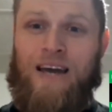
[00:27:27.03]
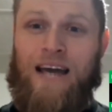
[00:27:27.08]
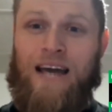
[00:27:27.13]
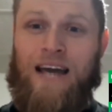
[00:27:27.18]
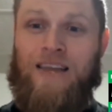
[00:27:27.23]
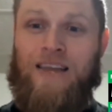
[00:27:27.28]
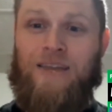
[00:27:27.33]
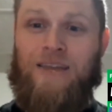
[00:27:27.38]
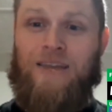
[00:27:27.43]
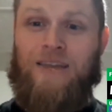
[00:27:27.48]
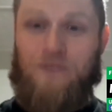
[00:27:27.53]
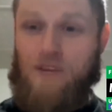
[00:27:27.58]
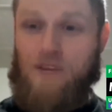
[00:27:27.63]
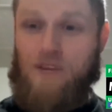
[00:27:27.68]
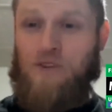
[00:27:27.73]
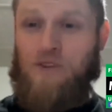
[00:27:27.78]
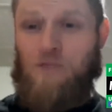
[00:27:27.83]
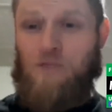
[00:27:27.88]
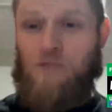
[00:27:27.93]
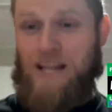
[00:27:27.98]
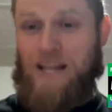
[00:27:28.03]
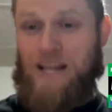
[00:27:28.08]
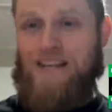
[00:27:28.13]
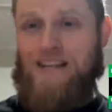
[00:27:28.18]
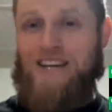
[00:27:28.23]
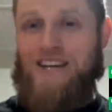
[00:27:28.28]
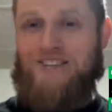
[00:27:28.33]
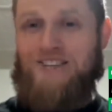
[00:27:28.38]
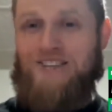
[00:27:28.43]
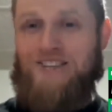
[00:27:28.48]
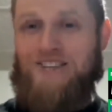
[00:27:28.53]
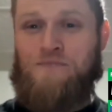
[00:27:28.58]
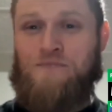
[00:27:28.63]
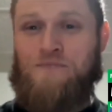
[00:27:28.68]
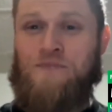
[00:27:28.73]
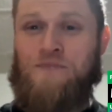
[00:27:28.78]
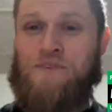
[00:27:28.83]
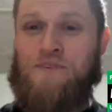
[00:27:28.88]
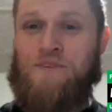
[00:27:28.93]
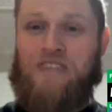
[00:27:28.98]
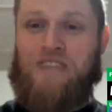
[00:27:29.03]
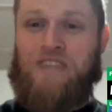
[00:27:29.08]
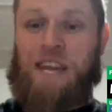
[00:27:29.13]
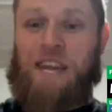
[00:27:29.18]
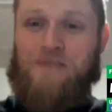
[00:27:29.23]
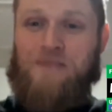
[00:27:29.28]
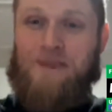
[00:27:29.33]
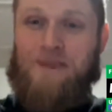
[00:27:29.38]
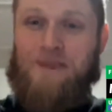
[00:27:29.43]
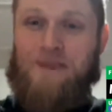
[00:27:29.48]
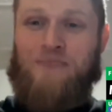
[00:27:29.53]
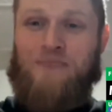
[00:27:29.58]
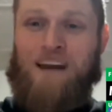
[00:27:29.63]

And then, you know what Len does? Stand him up.